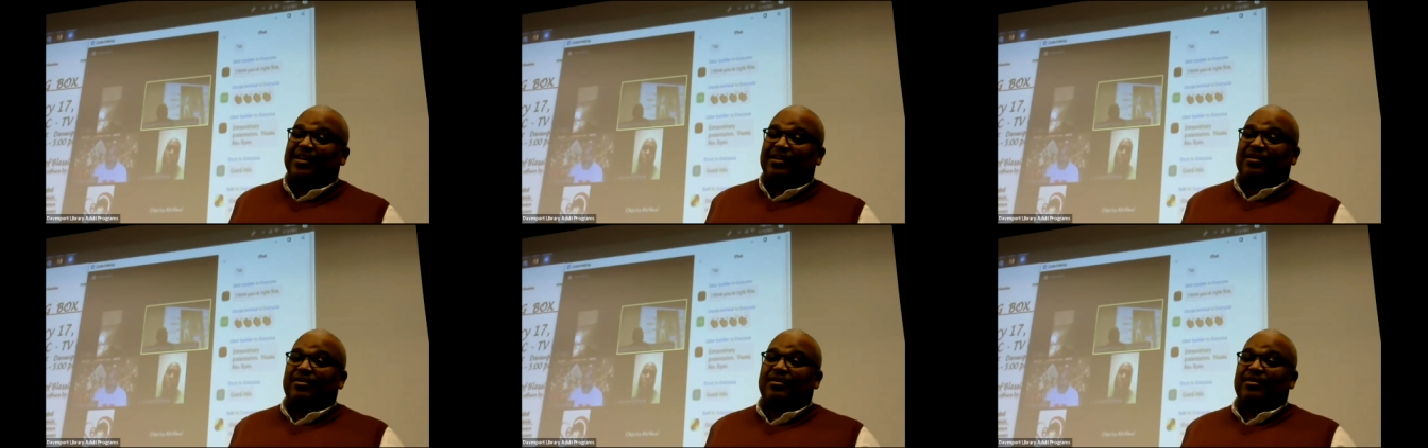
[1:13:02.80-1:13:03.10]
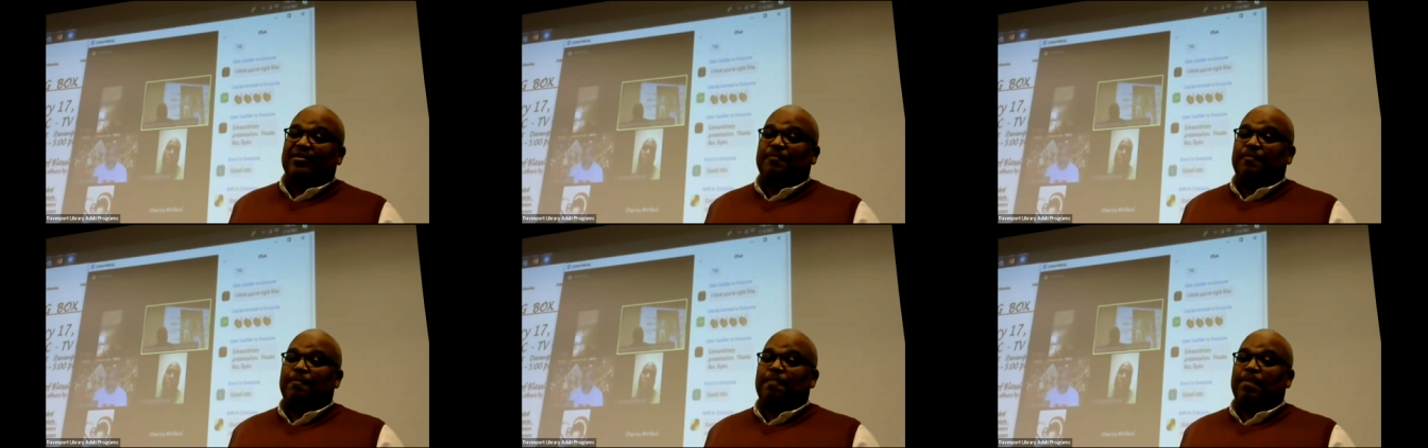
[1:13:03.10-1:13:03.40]
in
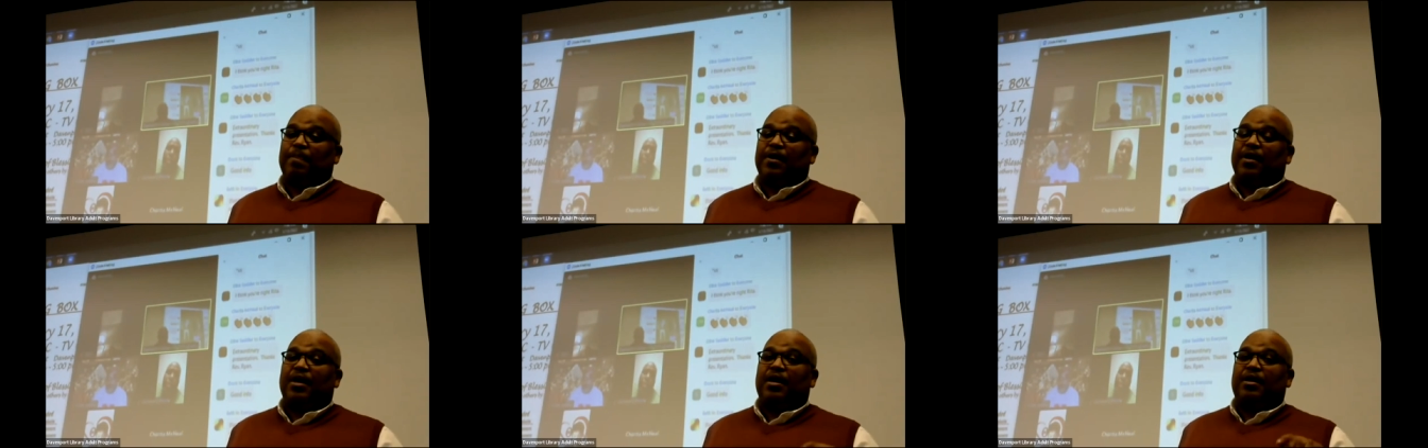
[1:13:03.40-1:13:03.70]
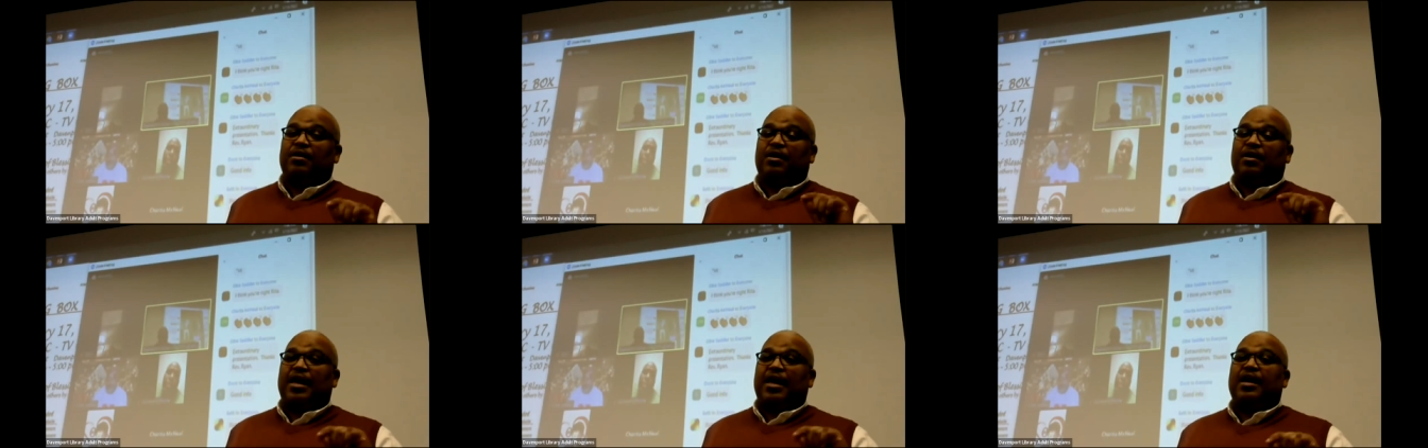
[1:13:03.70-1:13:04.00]

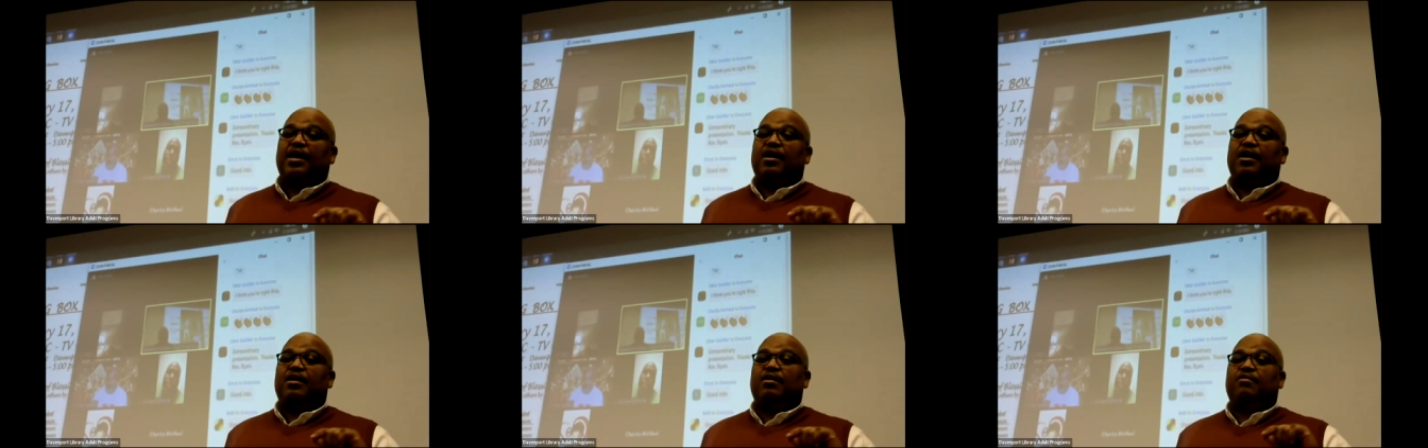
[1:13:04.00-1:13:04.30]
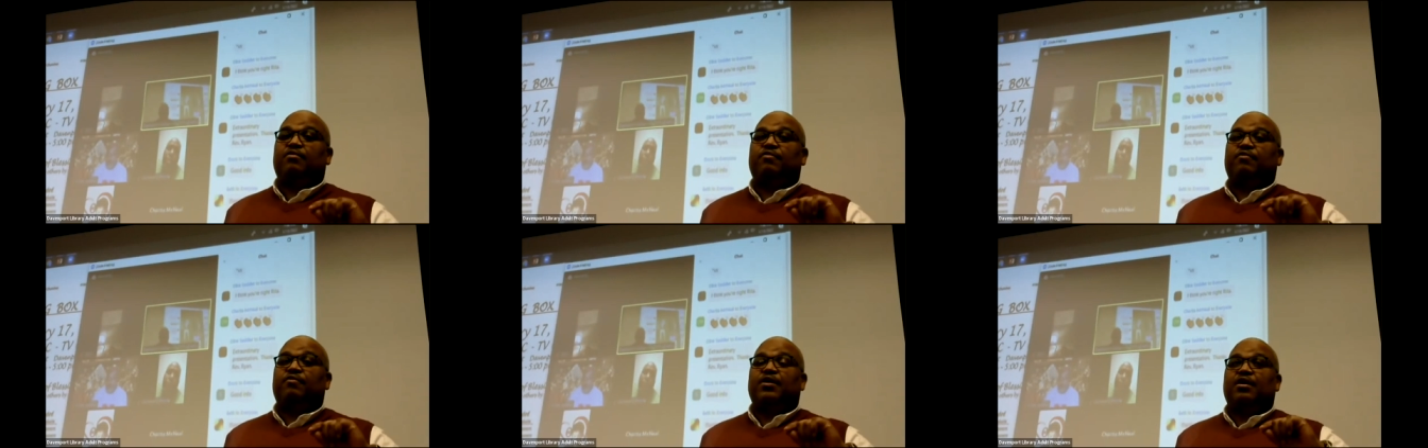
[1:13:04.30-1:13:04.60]
and
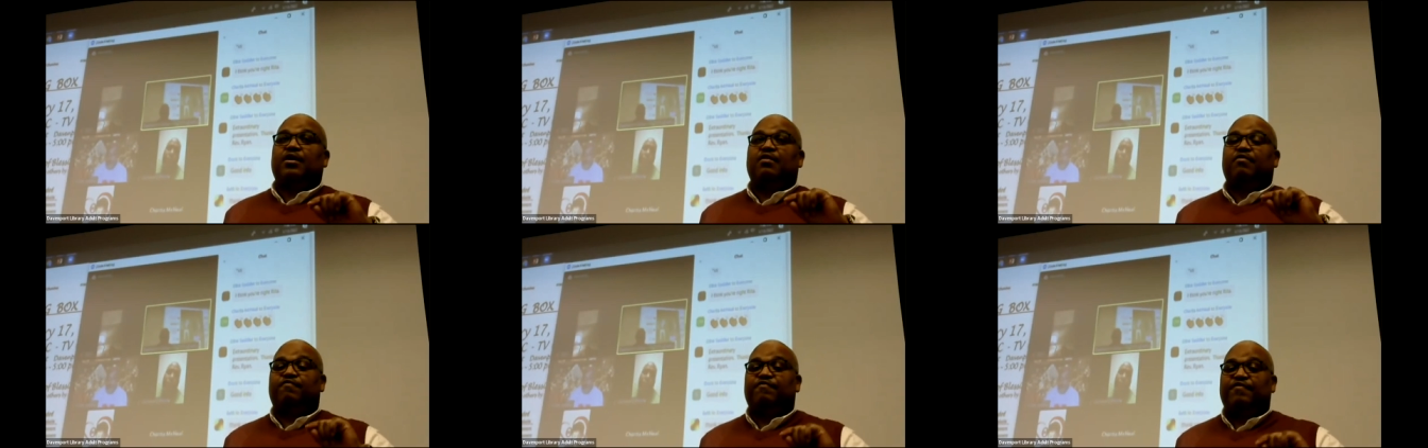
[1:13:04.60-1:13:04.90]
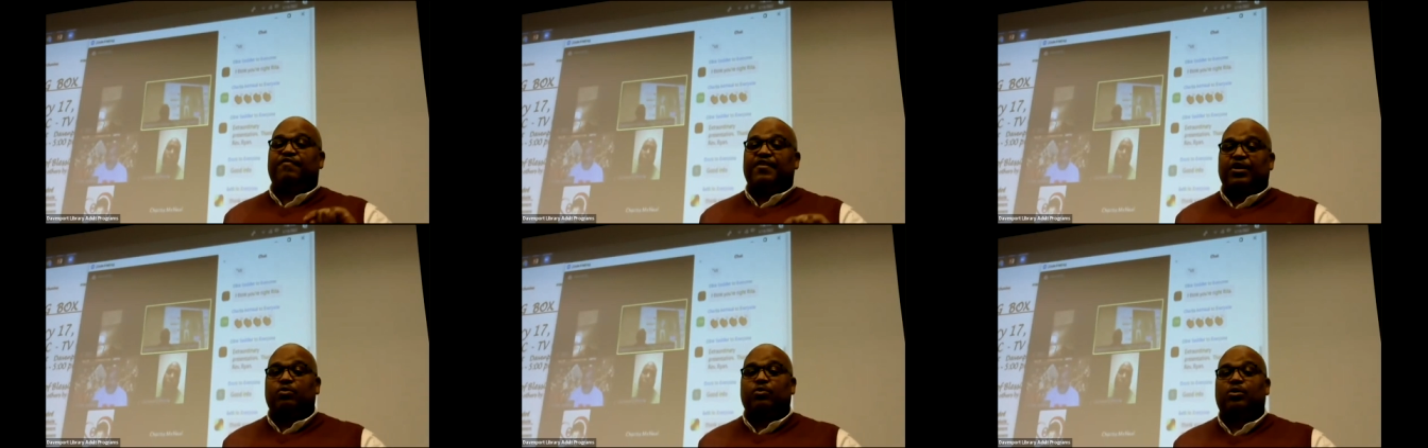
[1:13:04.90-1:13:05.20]
gave
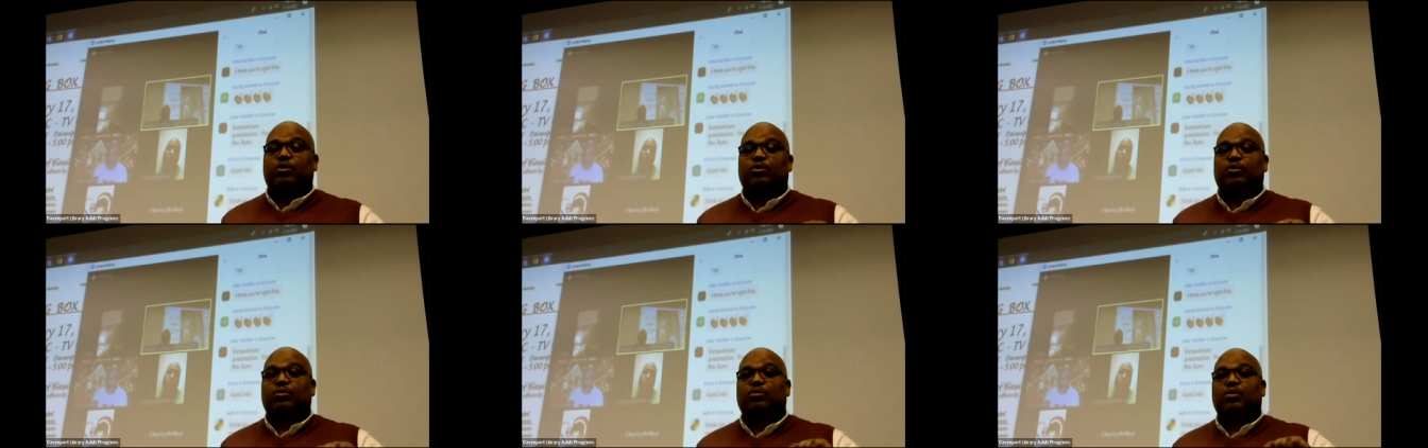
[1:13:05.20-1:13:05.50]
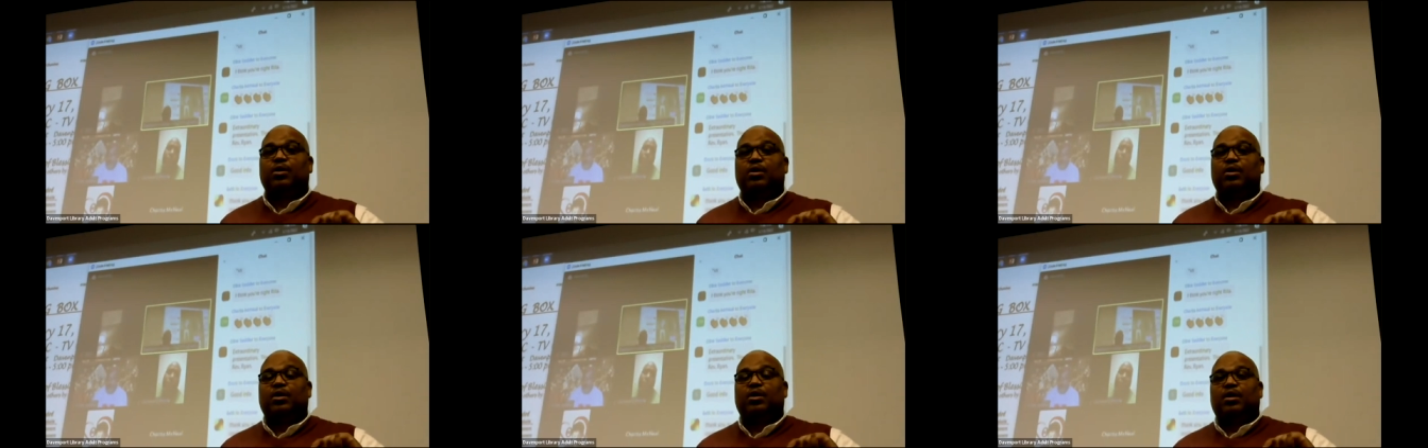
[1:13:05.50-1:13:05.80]

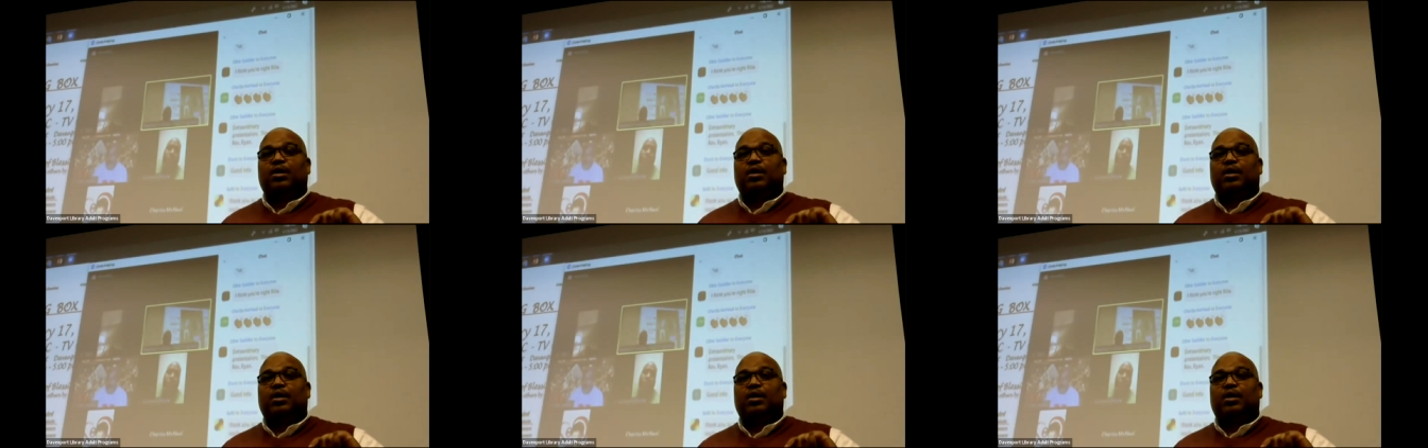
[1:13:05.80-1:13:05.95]
federal